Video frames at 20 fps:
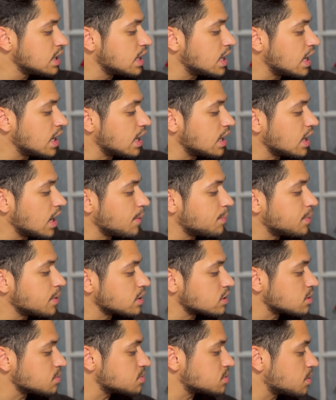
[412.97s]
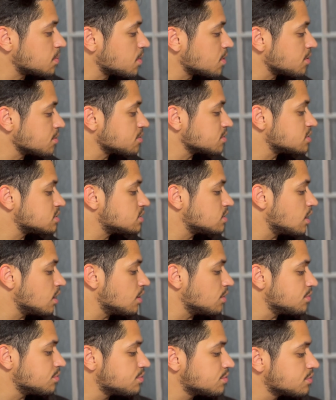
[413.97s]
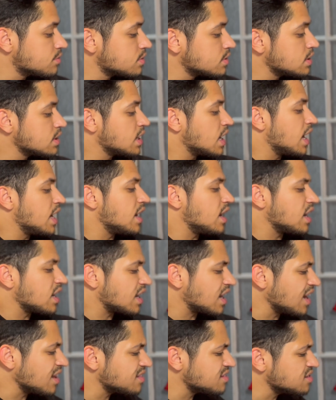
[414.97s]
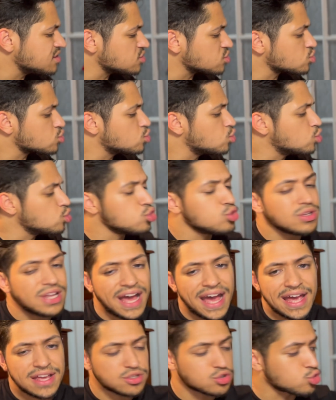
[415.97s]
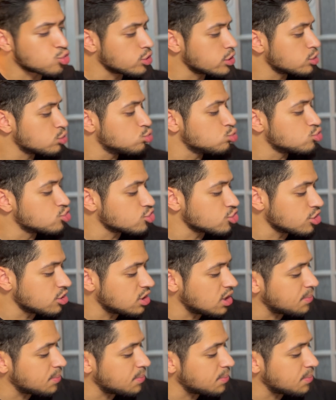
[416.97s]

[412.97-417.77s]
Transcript: and I picked up some of their stuff, and I got this cool ass crinkled shirt.